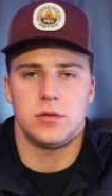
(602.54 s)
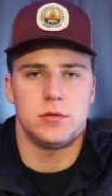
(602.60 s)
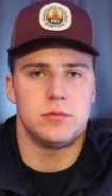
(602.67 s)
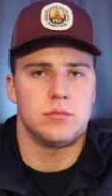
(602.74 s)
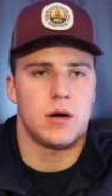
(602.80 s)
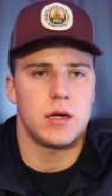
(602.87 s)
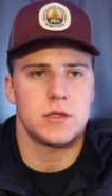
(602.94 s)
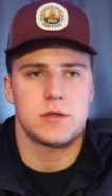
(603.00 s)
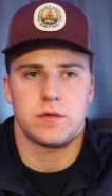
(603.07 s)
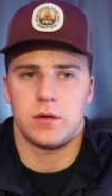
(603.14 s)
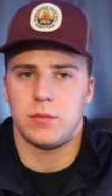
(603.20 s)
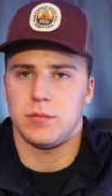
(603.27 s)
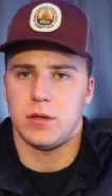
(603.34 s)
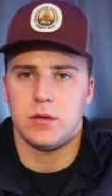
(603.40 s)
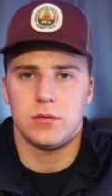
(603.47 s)
too much
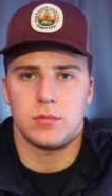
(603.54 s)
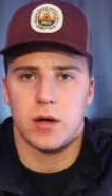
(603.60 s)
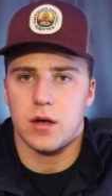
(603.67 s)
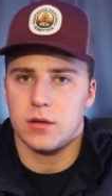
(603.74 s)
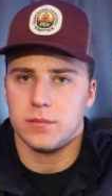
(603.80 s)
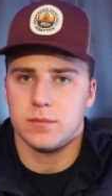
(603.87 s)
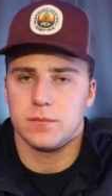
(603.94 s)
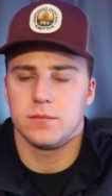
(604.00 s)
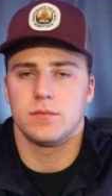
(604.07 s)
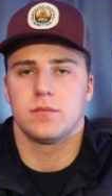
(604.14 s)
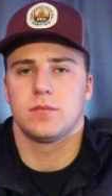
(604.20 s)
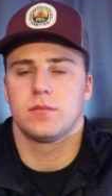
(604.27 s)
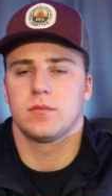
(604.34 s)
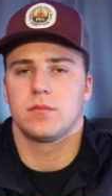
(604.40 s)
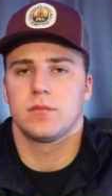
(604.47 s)
from you, bro.
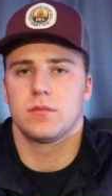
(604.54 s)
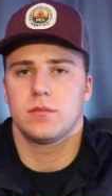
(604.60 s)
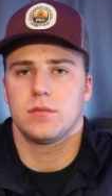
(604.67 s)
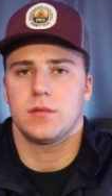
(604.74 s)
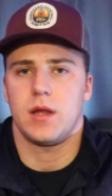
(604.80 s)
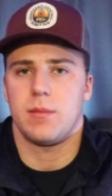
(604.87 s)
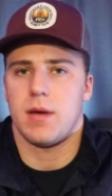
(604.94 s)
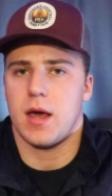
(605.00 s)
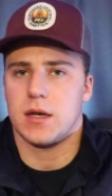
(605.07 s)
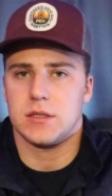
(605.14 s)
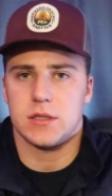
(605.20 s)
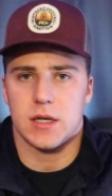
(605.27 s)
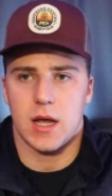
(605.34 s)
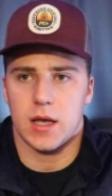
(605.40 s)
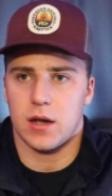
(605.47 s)
the amount of
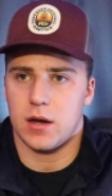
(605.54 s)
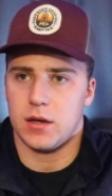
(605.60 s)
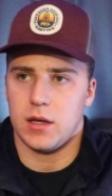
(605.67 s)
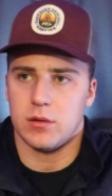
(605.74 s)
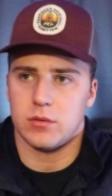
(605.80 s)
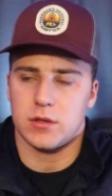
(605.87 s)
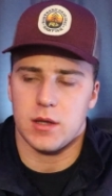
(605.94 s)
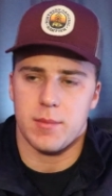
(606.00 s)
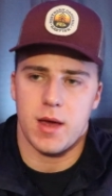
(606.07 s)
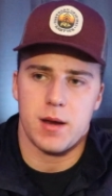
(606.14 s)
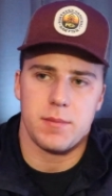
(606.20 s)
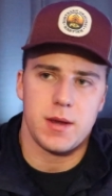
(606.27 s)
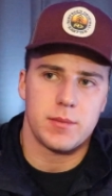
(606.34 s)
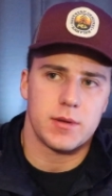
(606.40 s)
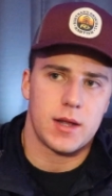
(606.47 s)
shit I gotta deal with, the amount
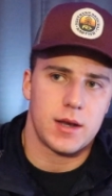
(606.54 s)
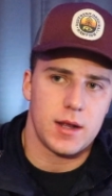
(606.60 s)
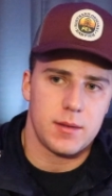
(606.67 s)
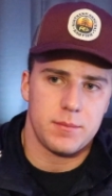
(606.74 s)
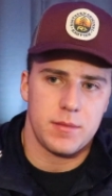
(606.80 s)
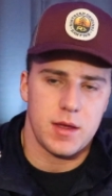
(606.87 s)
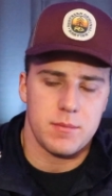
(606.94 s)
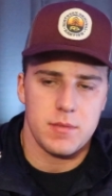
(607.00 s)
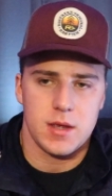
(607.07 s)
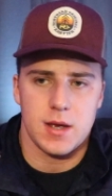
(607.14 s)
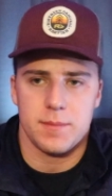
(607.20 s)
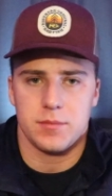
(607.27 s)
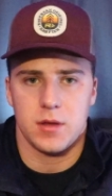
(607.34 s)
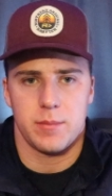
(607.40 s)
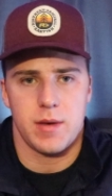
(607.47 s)
of people that hit me
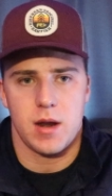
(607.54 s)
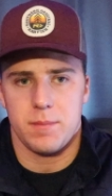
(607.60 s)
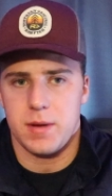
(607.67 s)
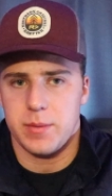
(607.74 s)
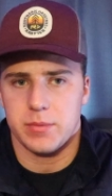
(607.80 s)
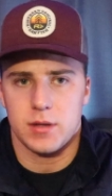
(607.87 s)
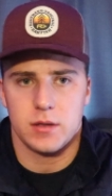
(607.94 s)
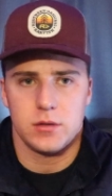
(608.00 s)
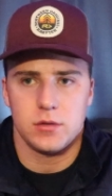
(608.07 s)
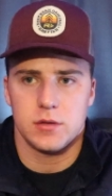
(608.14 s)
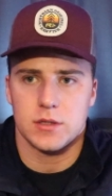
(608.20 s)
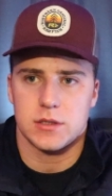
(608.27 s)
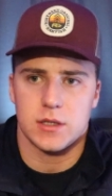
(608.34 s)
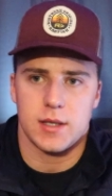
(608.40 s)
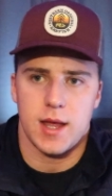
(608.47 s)
up, the amount of people that do
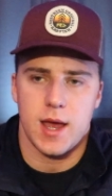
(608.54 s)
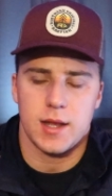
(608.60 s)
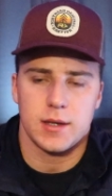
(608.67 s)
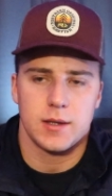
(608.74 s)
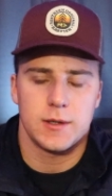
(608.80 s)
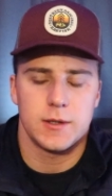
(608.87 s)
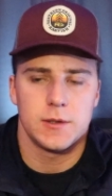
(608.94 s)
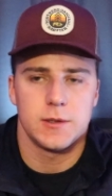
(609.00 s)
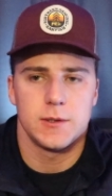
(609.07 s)
this and that.